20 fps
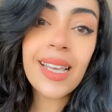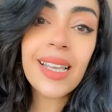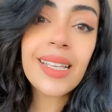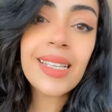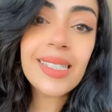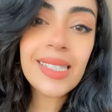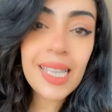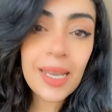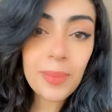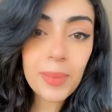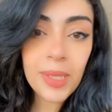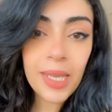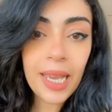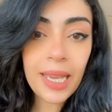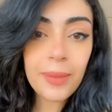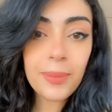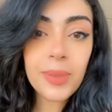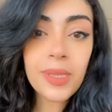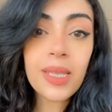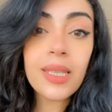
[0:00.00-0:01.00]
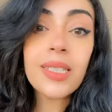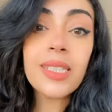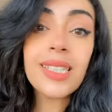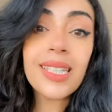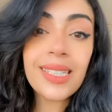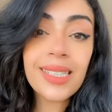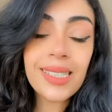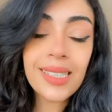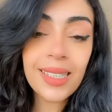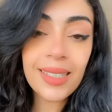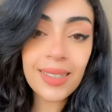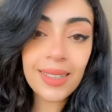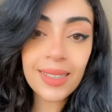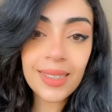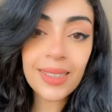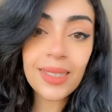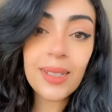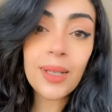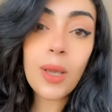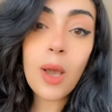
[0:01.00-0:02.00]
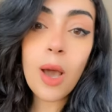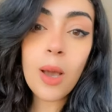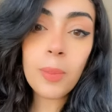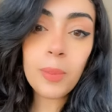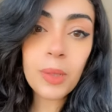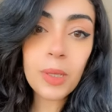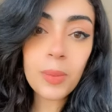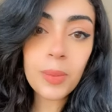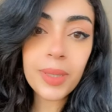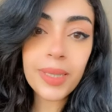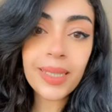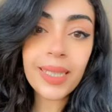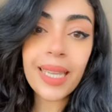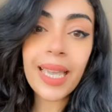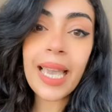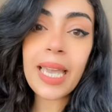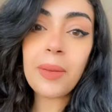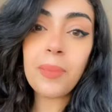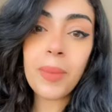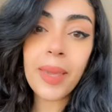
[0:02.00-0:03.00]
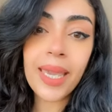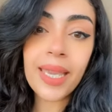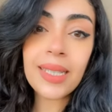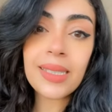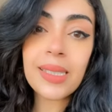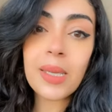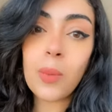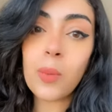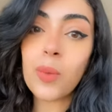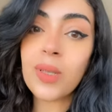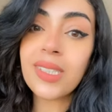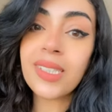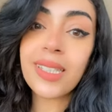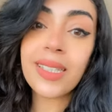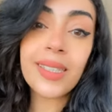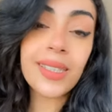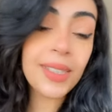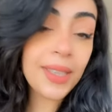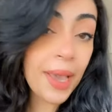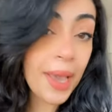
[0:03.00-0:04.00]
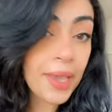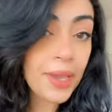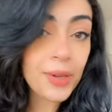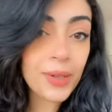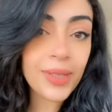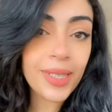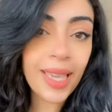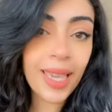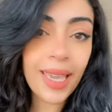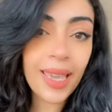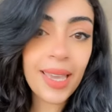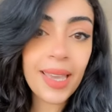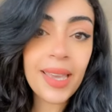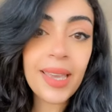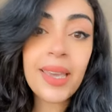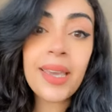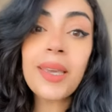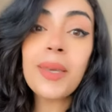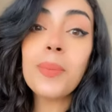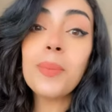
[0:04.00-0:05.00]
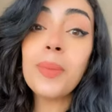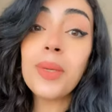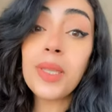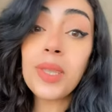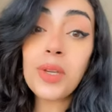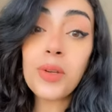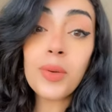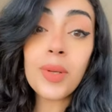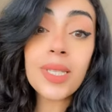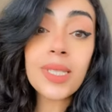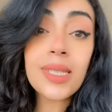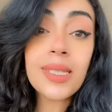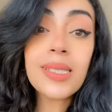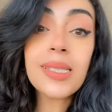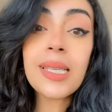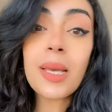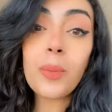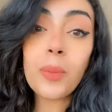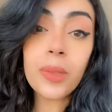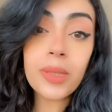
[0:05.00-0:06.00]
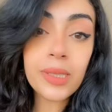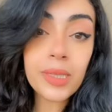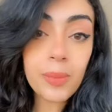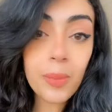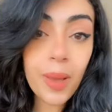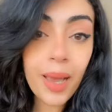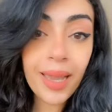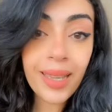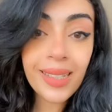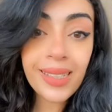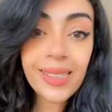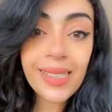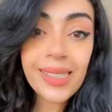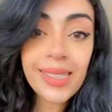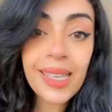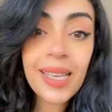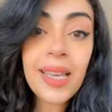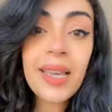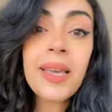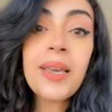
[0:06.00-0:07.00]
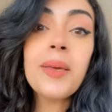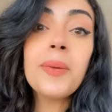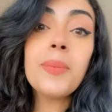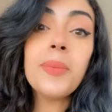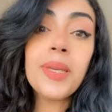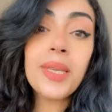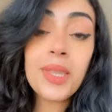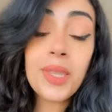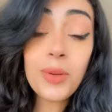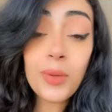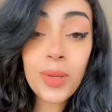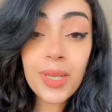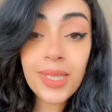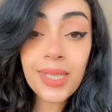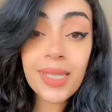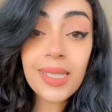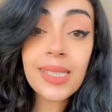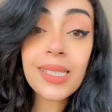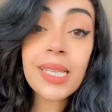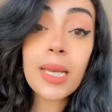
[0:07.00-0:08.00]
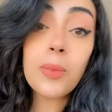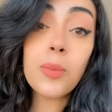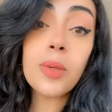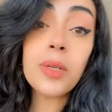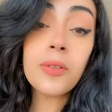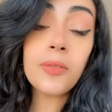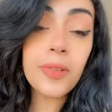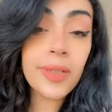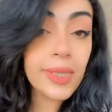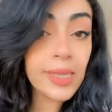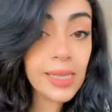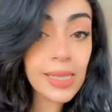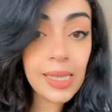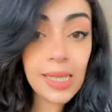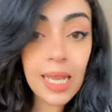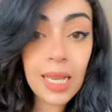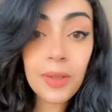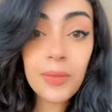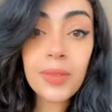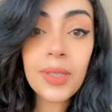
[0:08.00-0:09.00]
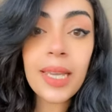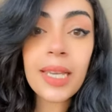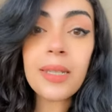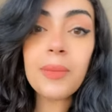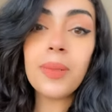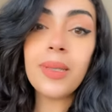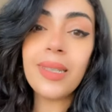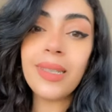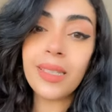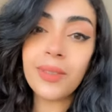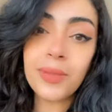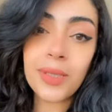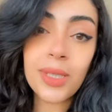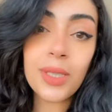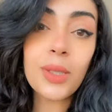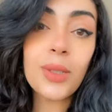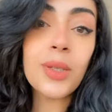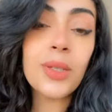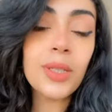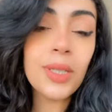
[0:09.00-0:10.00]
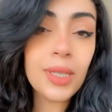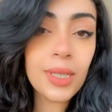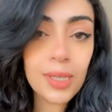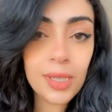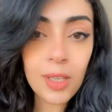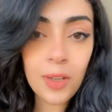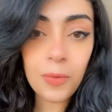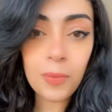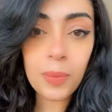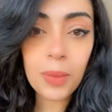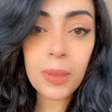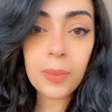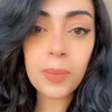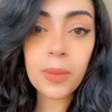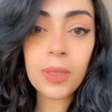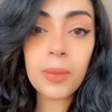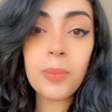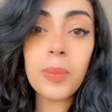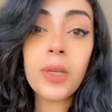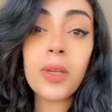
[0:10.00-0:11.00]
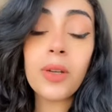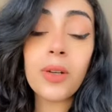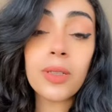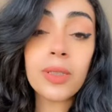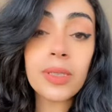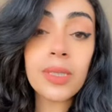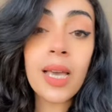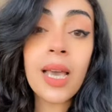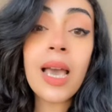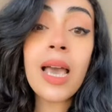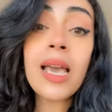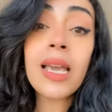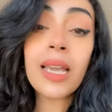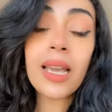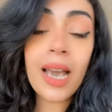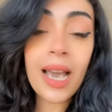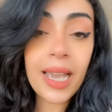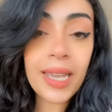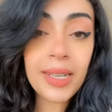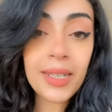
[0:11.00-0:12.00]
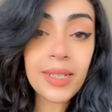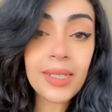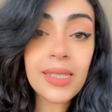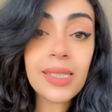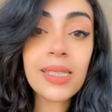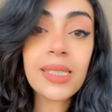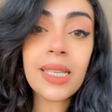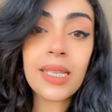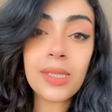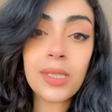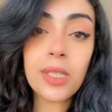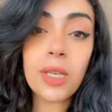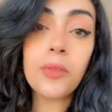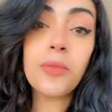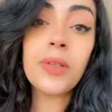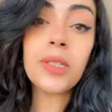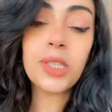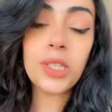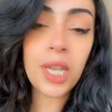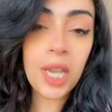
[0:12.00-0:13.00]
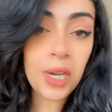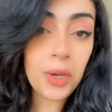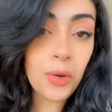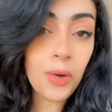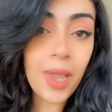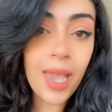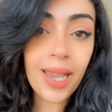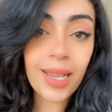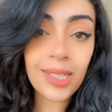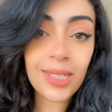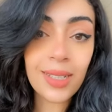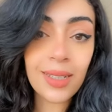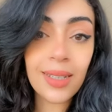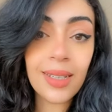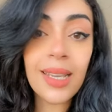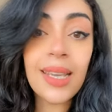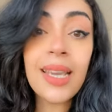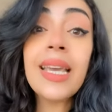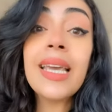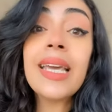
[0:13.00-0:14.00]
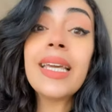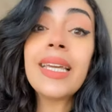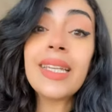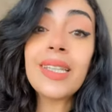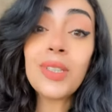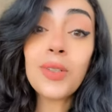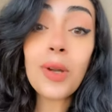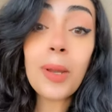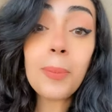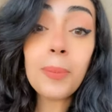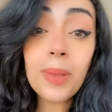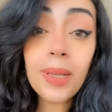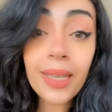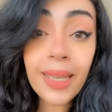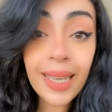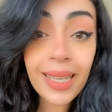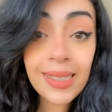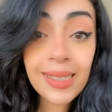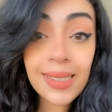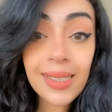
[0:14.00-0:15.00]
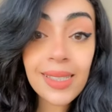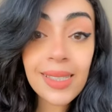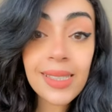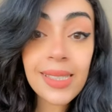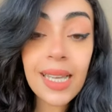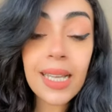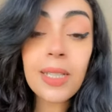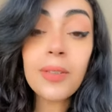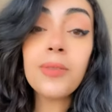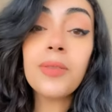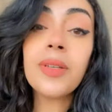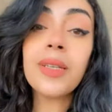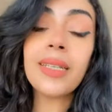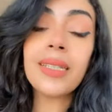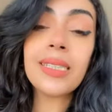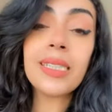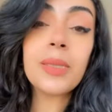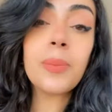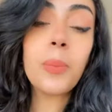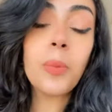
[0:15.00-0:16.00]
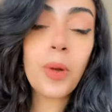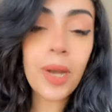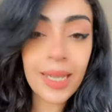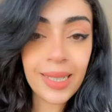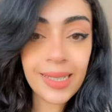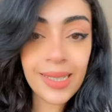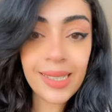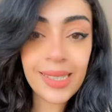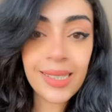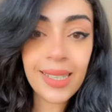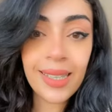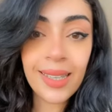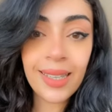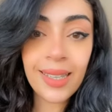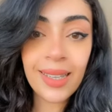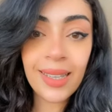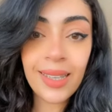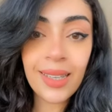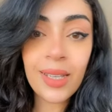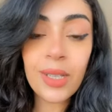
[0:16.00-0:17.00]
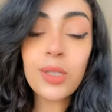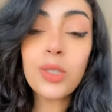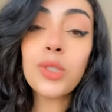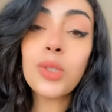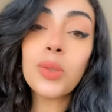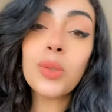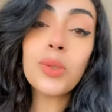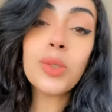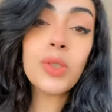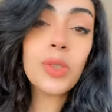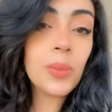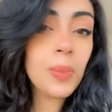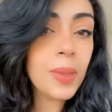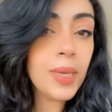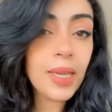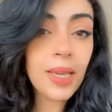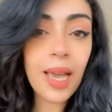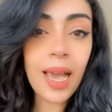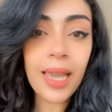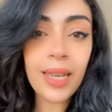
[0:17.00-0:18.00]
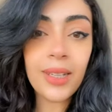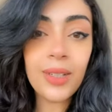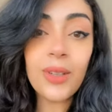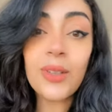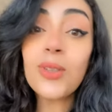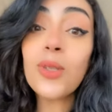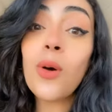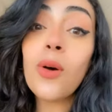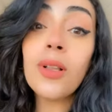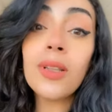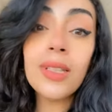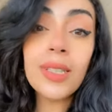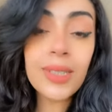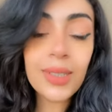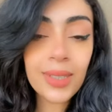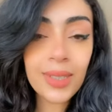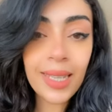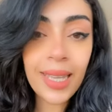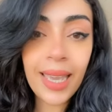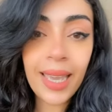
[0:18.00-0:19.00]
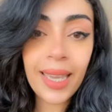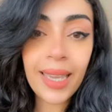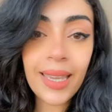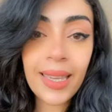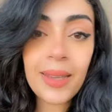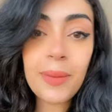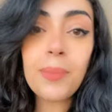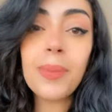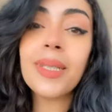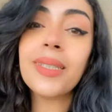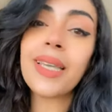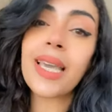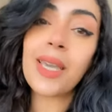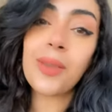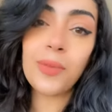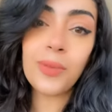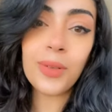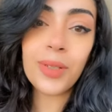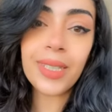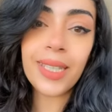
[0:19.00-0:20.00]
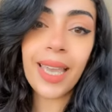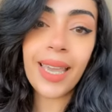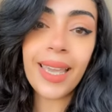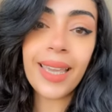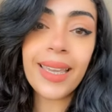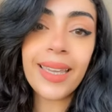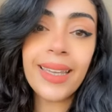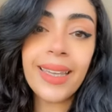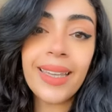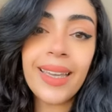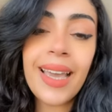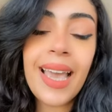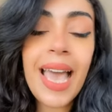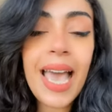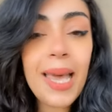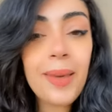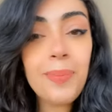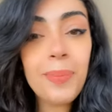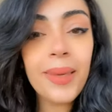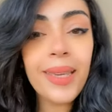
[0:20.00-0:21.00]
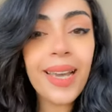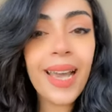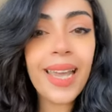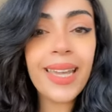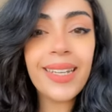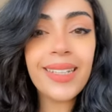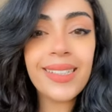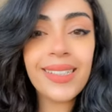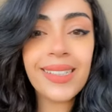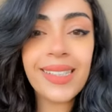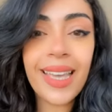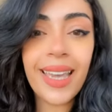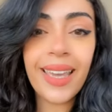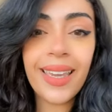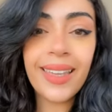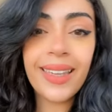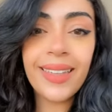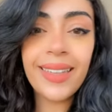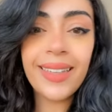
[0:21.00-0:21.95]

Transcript: Sometimes just a little compliment can make someone's entire day. Be the reason someone smiles, be the reason someone feels loved and believes in the goodness of people because kindness sets off a chain reaction. It replicates itself, it spreads. Choose to be kind not only today, but every day. Happy Kindness Day!